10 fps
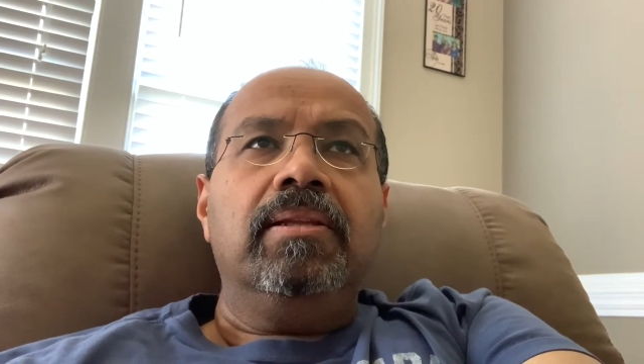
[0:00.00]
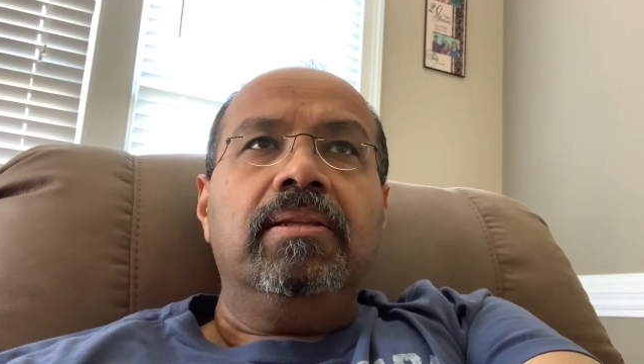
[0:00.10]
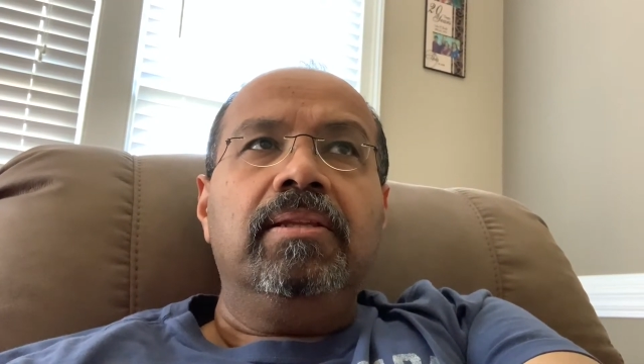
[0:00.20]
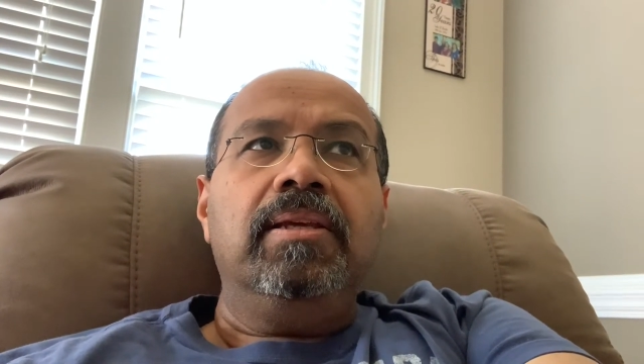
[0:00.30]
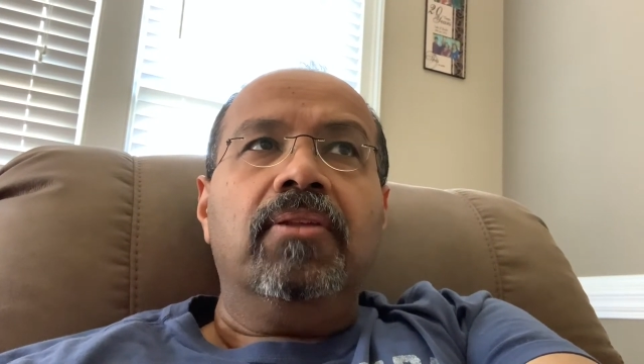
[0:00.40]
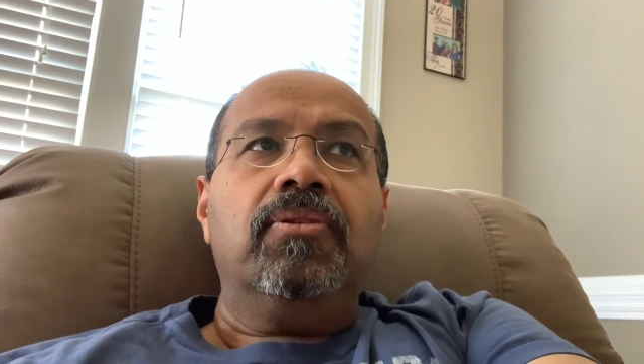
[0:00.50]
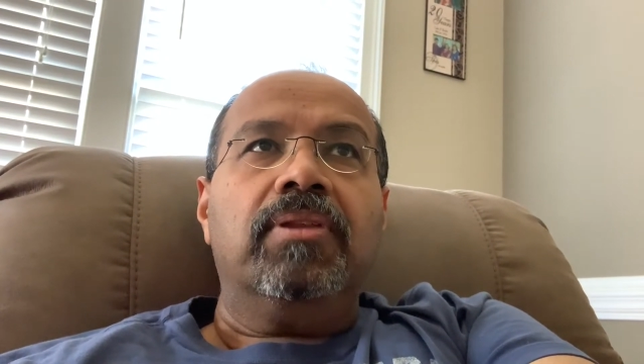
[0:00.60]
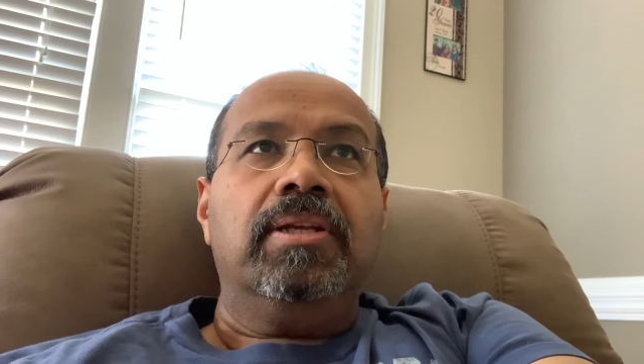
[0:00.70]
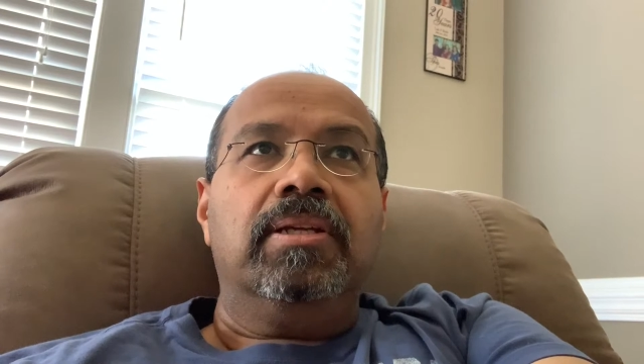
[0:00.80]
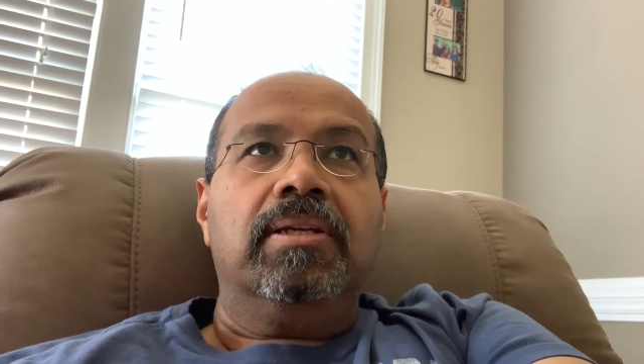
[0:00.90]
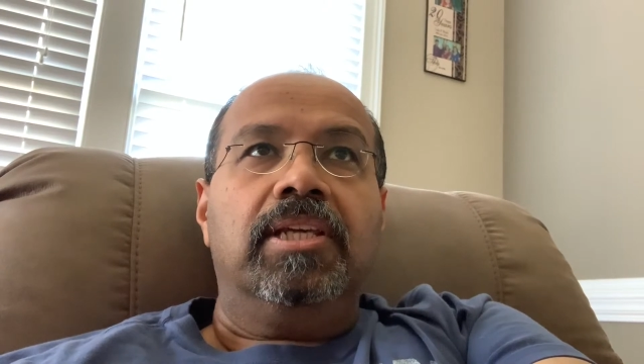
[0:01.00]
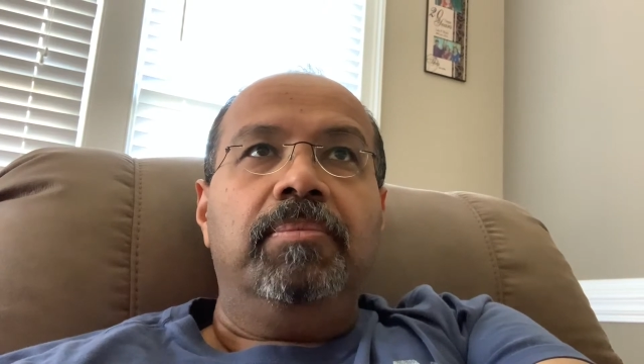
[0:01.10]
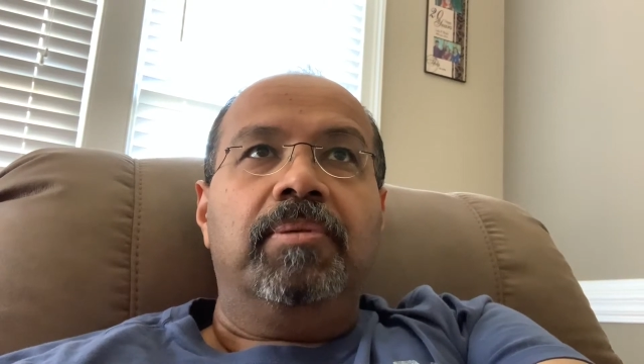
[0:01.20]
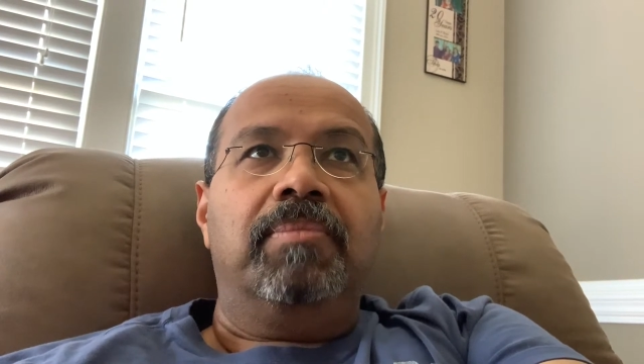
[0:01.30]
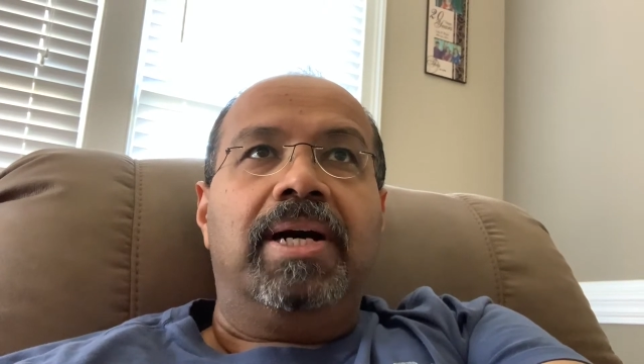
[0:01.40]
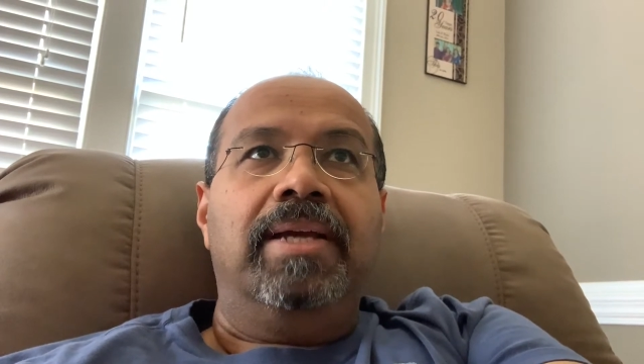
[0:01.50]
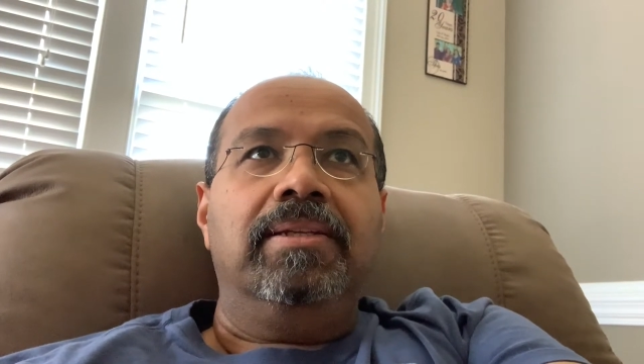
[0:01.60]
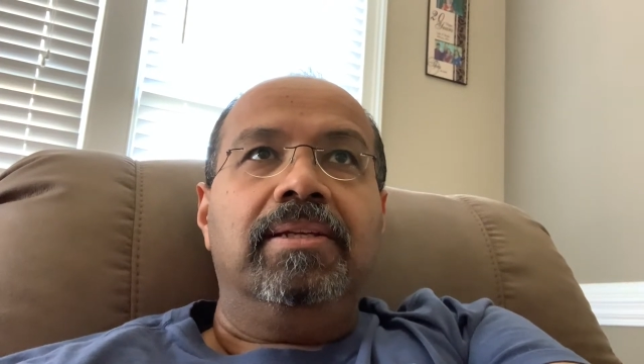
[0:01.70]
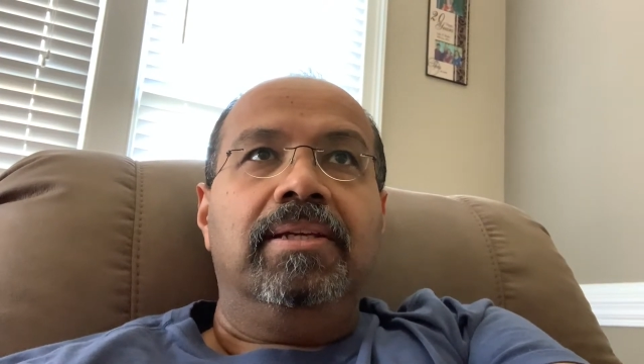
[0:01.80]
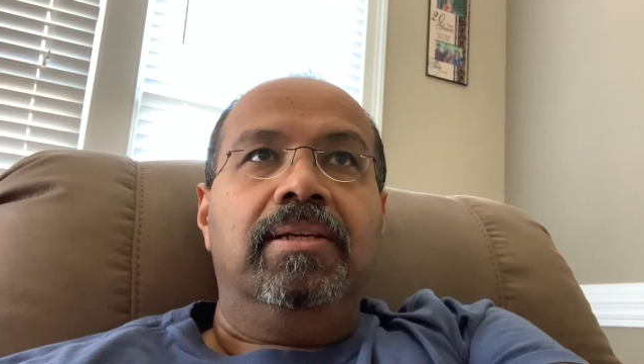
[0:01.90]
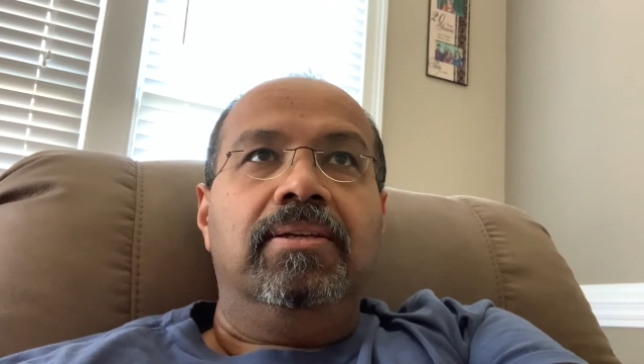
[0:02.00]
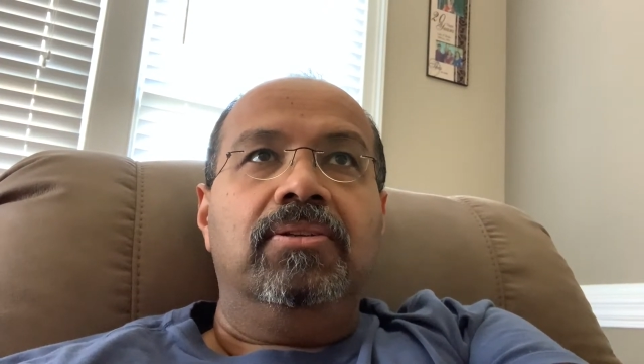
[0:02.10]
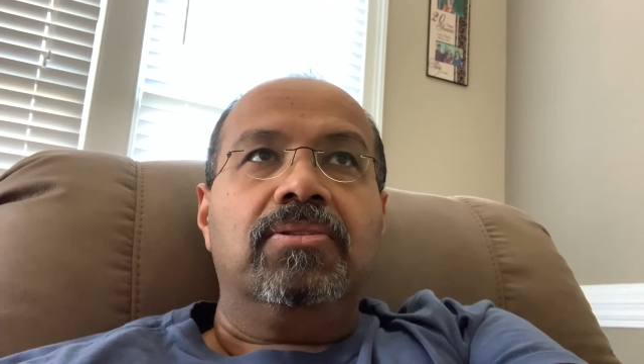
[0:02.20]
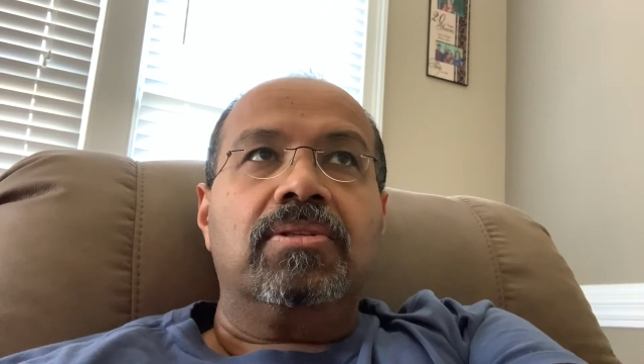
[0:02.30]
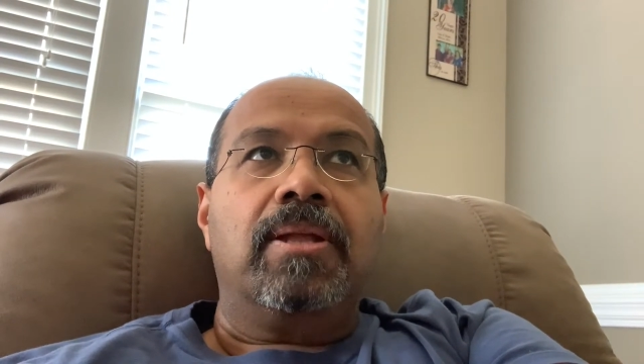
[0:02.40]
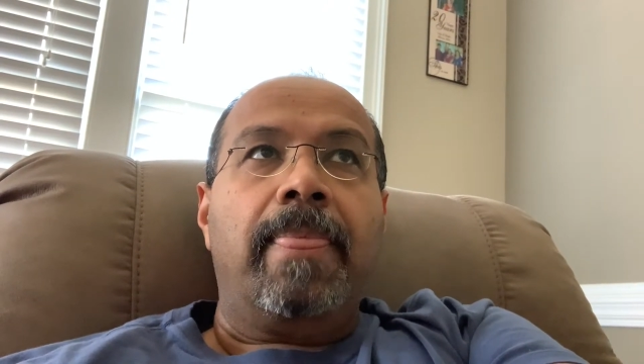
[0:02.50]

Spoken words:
the other thing to keep in mind is,